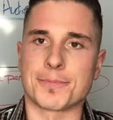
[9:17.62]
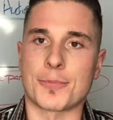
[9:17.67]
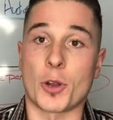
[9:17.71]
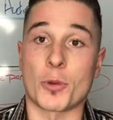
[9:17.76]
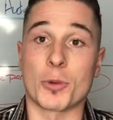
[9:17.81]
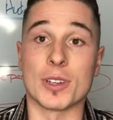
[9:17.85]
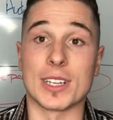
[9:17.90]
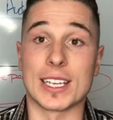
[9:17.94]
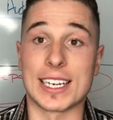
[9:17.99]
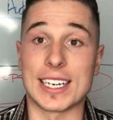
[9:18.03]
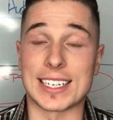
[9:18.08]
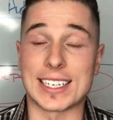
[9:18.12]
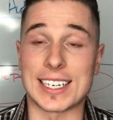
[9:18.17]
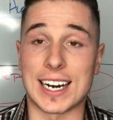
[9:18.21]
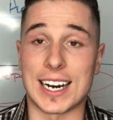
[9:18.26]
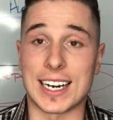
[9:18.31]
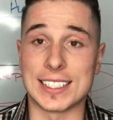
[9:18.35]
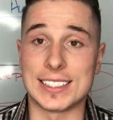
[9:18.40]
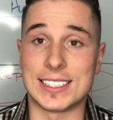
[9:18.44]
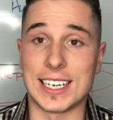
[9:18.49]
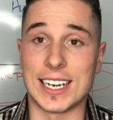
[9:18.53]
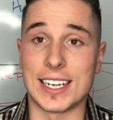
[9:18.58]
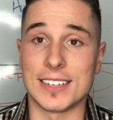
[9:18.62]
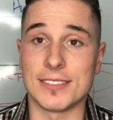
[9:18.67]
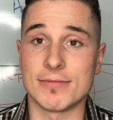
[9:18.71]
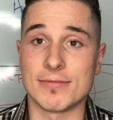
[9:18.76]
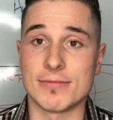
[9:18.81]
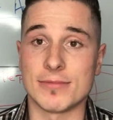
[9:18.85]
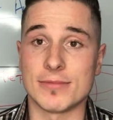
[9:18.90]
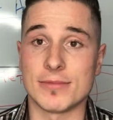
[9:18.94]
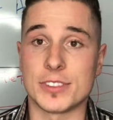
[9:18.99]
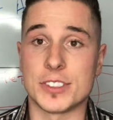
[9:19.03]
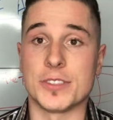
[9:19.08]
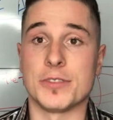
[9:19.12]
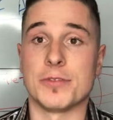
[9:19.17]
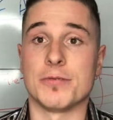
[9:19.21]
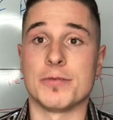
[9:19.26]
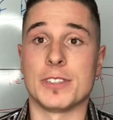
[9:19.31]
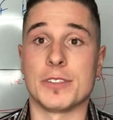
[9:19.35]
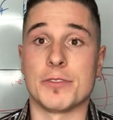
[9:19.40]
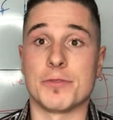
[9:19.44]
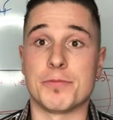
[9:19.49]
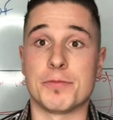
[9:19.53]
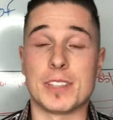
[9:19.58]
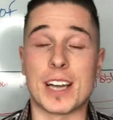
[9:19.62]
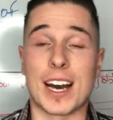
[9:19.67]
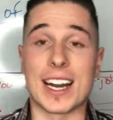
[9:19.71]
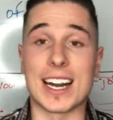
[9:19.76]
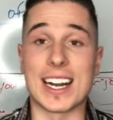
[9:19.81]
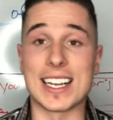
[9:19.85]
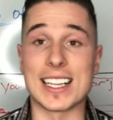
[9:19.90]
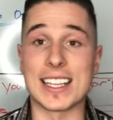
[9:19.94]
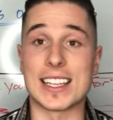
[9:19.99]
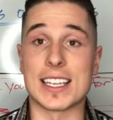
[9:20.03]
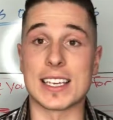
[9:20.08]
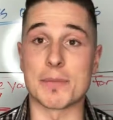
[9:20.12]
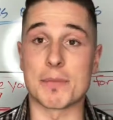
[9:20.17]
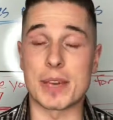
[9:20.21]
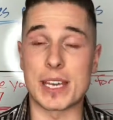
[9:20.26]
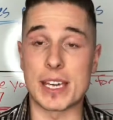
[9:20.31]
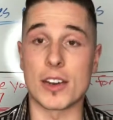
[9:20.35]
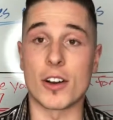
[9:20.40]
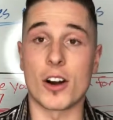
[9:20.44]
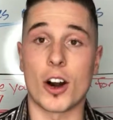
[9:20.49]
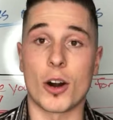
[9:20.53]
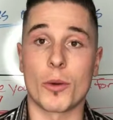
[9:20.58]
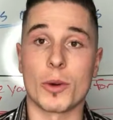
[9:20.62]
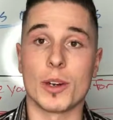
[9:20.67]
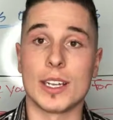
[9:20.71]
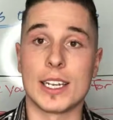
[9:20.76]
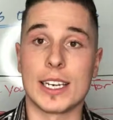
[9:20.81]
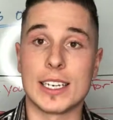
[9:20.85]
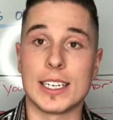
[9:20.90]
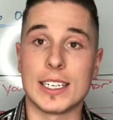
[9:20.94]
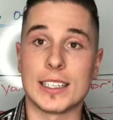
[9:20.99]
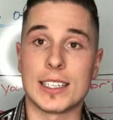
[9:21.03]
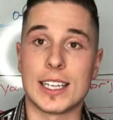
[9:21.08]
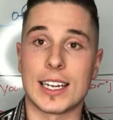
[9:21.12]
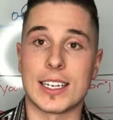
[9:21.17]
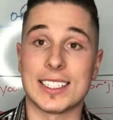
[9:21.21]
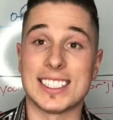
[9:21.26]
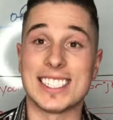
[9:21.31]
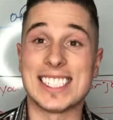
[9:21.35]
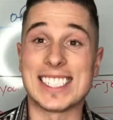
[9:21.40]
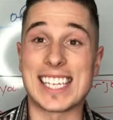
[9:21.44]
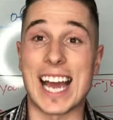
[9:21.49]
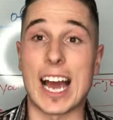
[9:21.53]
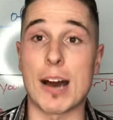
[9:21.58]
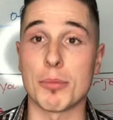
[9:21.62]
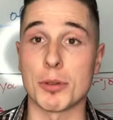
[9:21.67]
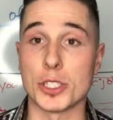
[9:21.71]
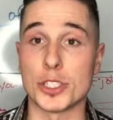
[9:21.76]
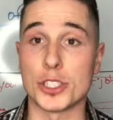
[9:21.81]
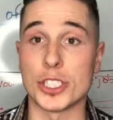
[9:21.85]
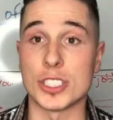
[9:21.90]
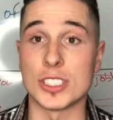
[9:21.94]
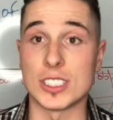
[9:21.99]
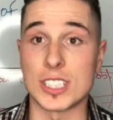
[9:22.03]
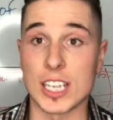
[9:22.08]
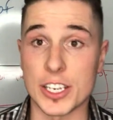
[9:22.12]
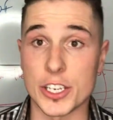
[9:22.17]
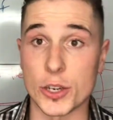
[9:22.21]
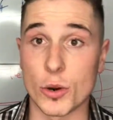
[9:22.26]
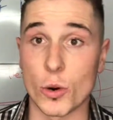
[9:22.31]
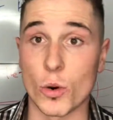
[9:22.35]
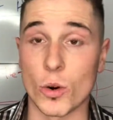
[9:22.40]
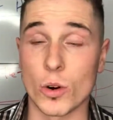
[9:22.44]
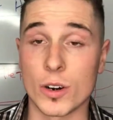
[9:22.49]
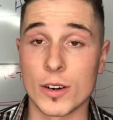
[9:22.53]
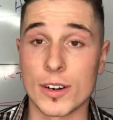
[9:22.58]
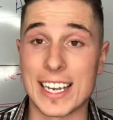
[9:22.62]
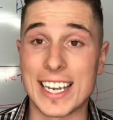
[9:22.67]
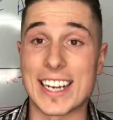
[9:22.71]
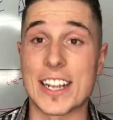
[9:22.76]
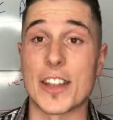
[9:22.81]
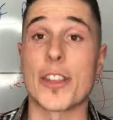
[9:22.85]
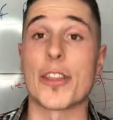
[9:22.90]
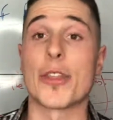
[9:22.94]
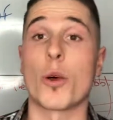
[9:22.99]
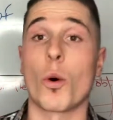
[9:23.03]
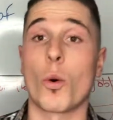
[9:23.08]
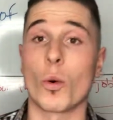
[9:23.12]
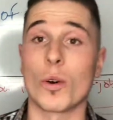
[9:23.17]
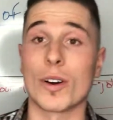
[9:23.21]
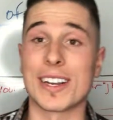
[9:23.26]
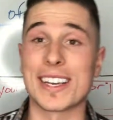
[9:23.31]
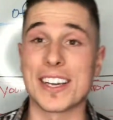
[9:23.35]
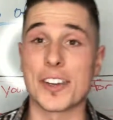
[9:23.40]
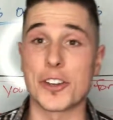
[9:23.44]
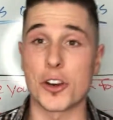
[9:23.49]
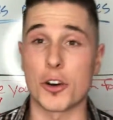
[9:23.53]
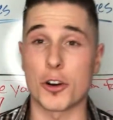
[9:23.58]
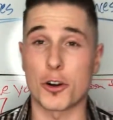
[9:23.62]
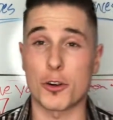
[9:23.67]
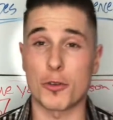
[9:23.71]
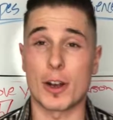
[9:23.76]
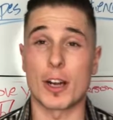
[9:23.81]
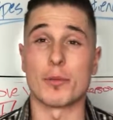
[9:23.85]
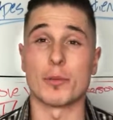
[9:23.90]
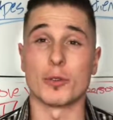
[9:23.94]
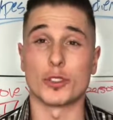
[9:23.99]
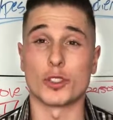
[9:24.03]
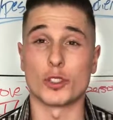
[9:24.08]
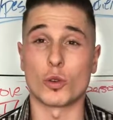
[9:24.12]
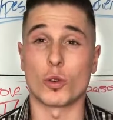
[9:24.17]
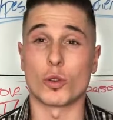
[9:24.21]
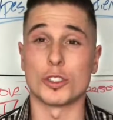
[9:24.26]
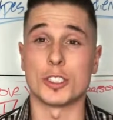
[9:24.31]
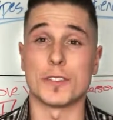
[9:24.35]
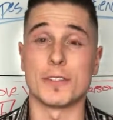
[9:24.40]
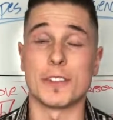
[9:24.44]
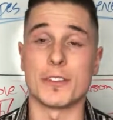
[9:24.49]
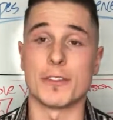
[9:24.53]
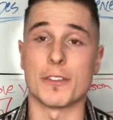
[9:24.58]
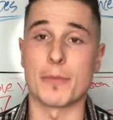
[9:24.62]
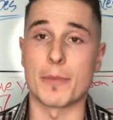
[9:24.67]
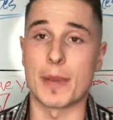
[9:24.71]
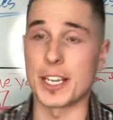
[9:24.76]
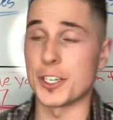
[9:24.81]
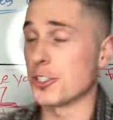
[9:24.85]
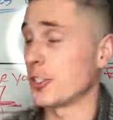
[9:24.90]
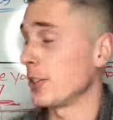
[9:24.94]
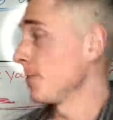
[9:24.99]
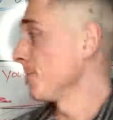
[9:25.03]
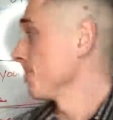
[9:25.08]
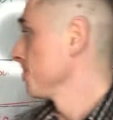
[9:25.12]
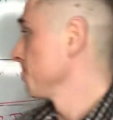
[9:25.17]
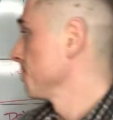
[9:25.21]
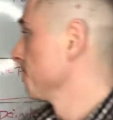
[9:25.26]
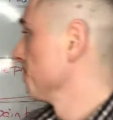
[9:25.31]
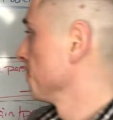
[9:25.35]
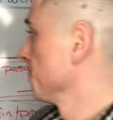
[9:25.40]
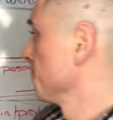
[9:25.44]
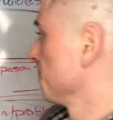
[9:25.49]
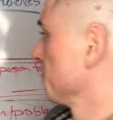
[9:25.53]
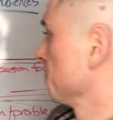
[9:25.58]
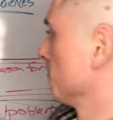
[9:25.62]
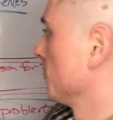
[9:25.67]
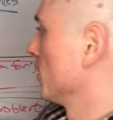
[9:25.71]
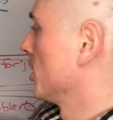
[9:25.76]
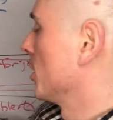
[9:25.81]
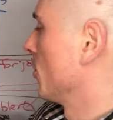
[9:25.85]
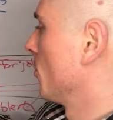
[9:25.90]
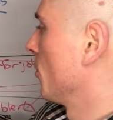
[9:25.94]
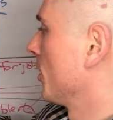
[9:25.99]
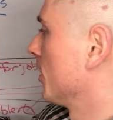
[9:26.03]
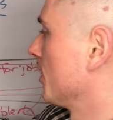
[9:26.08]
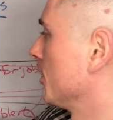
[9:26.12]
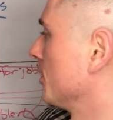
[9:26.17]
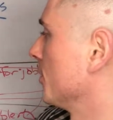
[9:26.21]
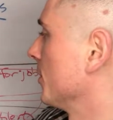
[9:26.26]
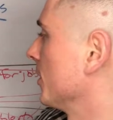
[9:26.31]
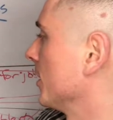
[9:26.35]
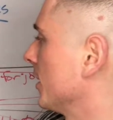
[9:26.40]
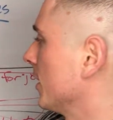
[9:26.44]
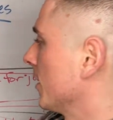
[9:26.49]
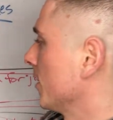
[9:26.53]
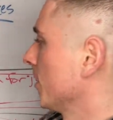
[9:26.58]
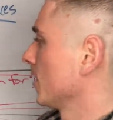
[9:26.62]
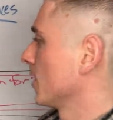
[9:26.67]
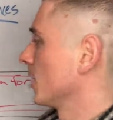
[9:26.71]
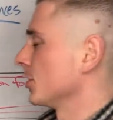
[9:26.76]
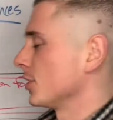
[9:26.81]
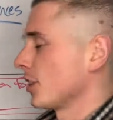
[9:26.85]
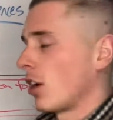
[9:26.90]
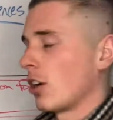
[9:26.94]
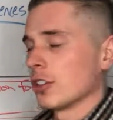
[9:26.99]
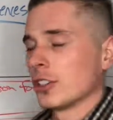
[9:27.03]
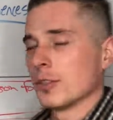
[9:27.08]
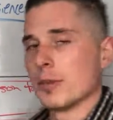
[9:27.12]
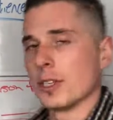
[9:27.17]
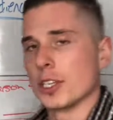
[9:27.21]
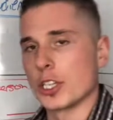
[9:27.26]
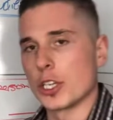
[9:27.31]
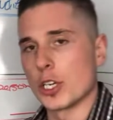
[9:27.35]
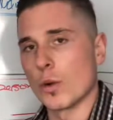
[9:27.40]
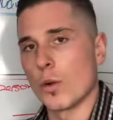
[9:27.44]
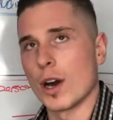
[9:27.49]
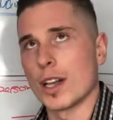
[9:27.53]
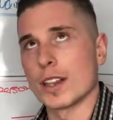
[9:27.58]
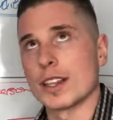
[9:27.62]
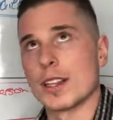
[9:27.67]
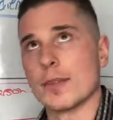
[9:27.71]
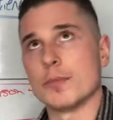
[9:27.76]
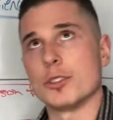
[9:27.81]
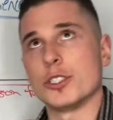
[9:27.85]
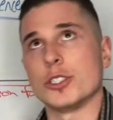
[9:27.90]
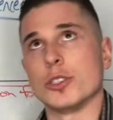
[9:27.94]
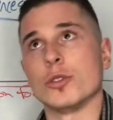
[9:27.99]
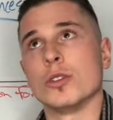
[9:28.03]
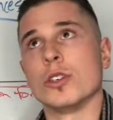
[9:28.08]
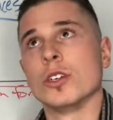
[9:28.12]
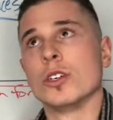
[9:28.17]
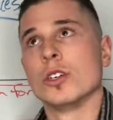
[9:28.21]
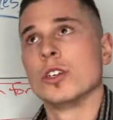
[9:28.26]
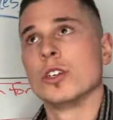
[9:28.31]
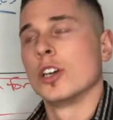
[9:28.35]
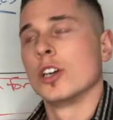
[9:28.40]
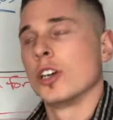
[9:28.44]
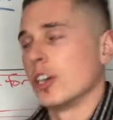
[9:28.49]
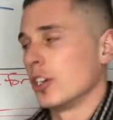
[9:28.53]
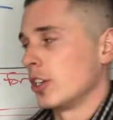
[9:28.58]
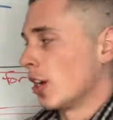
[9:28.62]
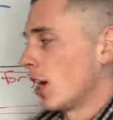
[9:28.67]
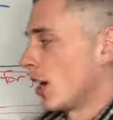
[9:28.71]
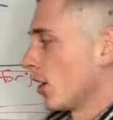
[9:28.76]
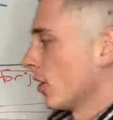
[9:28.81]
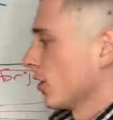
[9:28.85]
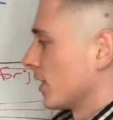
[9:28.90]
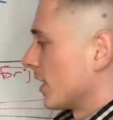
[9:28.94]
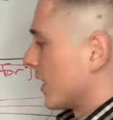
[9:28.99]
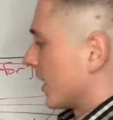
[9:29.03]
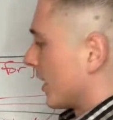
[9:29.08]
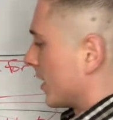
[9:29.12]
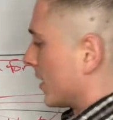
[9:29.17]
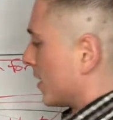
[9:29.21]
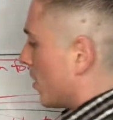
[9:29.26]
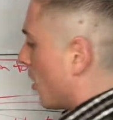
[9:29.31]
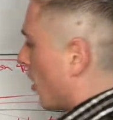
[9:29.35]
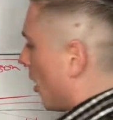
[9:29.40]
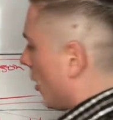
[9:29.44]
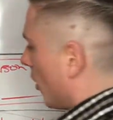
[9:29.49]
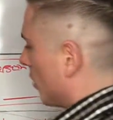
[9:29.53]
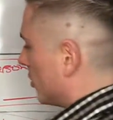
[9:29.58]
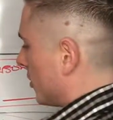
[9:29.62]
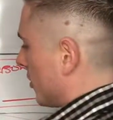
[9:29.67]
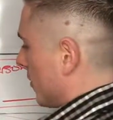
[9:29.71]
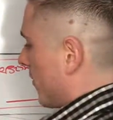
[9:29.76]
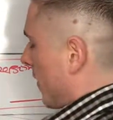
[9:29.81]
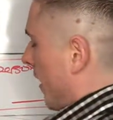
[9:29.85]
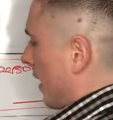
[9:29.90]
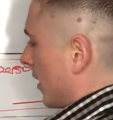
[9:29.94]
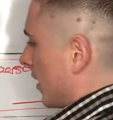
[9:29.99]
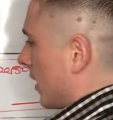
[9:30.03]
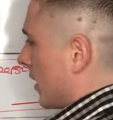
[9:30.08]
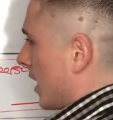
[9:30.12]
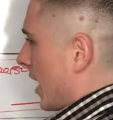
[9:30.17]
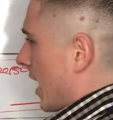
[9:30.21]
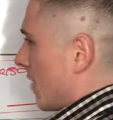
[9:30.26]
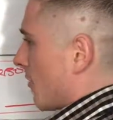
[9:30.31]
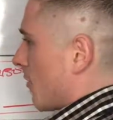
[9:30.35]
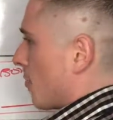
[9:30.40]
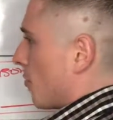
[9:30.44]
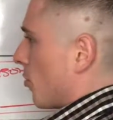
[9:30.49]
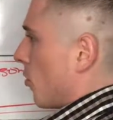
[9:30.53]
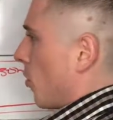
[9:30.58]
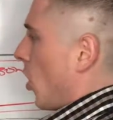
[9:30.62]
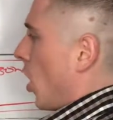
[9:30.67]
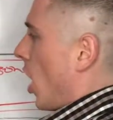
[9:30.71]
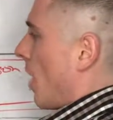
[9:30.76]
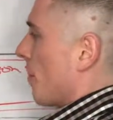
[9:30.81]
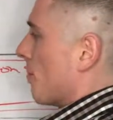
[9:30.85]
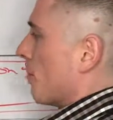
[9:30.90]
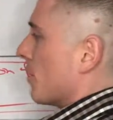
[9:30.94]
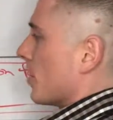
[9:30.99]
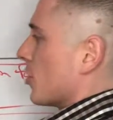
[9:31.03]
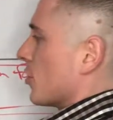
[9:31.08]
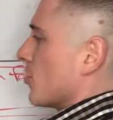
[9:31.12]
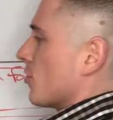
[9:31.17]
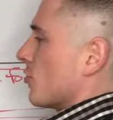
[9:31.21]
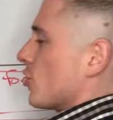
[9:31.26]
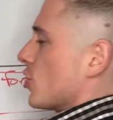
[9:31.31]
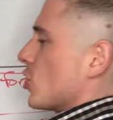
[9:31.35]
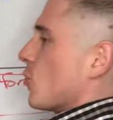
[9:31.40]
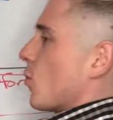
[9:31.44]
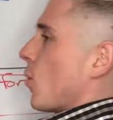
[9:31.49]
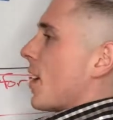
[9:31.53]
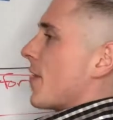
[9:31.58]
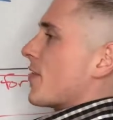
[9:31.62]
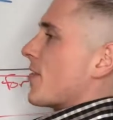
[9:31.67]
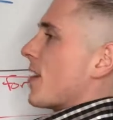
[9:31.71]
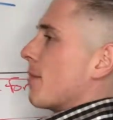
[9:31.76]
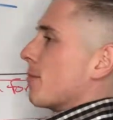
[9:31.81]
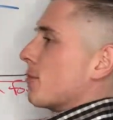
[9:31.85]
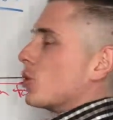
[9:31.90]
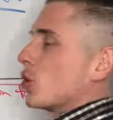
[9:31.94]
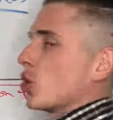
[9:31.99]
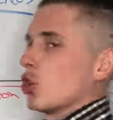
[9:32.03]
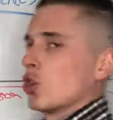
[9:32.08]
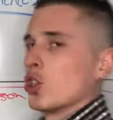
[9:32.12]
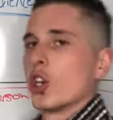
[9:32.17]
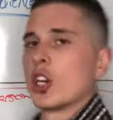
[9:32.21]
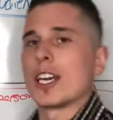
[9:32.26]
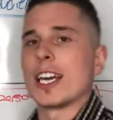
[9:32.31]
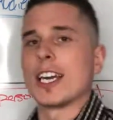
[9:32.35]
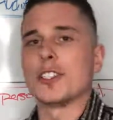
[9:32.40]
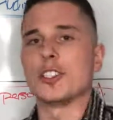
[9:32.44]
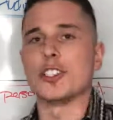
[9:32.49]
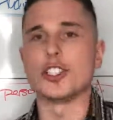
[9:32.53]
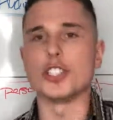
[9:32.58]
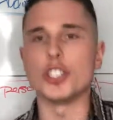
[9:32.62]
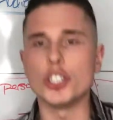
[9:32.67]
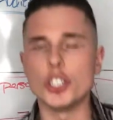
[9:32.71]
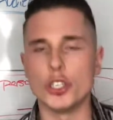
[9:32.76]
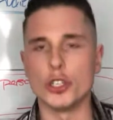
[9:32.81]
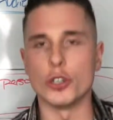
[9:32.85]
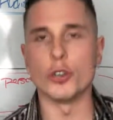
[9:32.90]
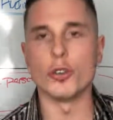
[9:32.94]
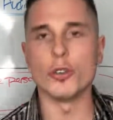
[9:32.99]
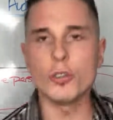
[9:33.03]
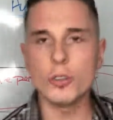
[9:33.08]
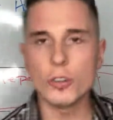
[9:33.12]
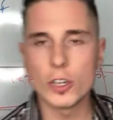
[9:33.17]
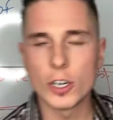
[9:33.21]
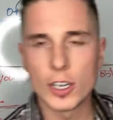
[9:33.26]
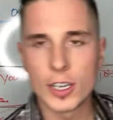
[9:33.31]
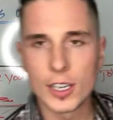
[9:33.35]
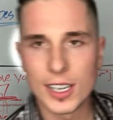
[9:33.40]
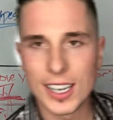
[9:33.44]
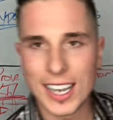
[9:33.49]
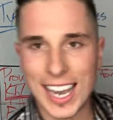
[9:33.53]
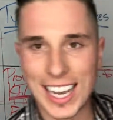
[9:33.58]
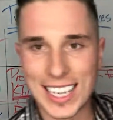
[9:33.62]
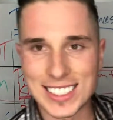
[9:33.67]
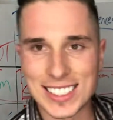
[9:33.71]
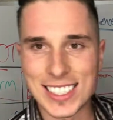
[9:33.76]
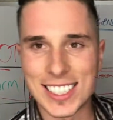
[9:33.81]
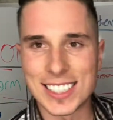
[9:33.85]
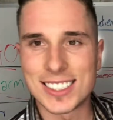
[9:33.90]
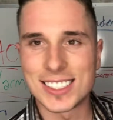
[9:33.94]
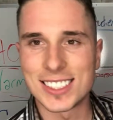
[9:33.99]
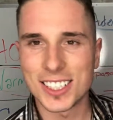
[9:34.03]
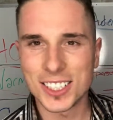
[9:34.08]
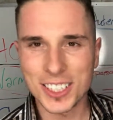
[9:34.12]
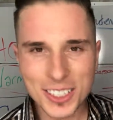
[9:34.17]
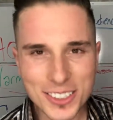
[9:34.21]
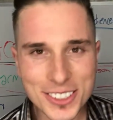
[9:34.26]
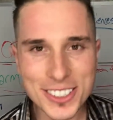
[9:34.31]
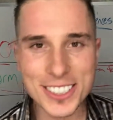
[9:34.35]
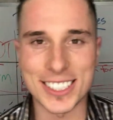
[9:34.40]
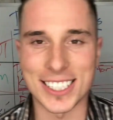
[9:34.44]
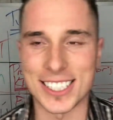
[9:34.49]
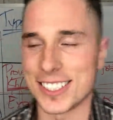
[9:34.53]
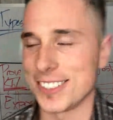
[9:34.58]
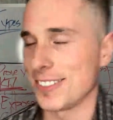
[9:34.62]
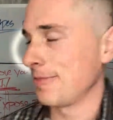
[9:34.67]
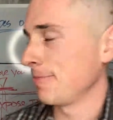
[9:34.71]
related content. If you've done anything PR related that establishes that you're an authority and you're a credible source of information, you want to do it here because ultimately you want them to not only acknowledge the fact that they have a problem, but you want them to look at you as the solution.